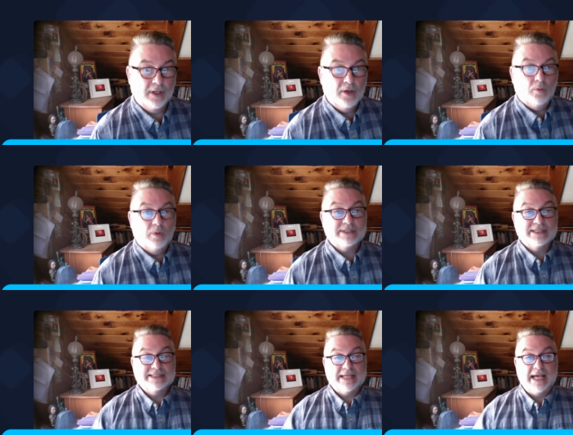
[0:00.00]
What's the
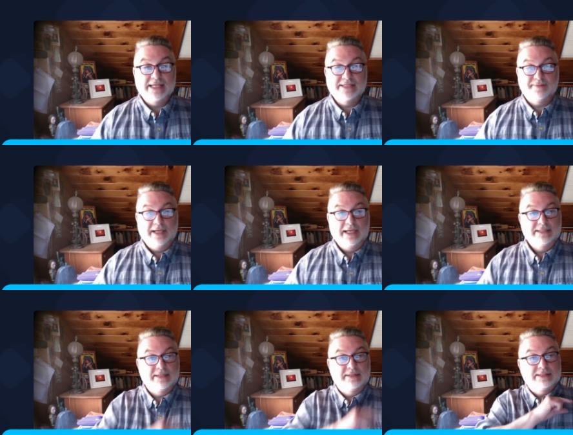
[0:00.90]
size of it? Is
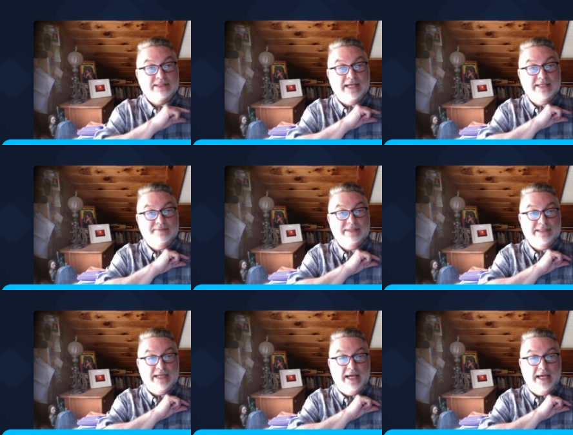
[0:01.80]
it the size of a
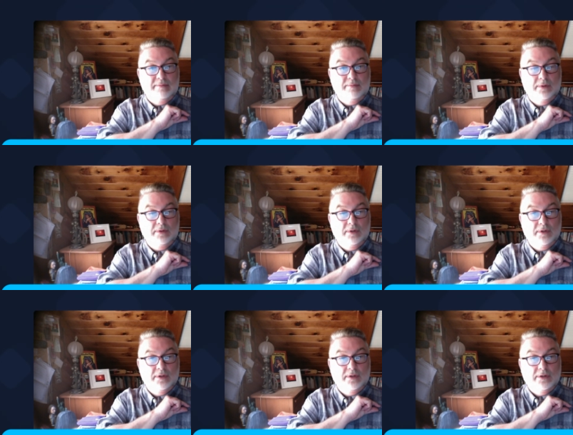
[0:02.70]
dime?
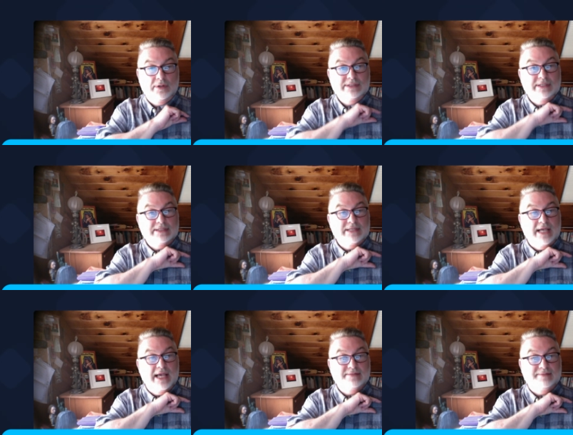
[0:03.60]
Is it the size of an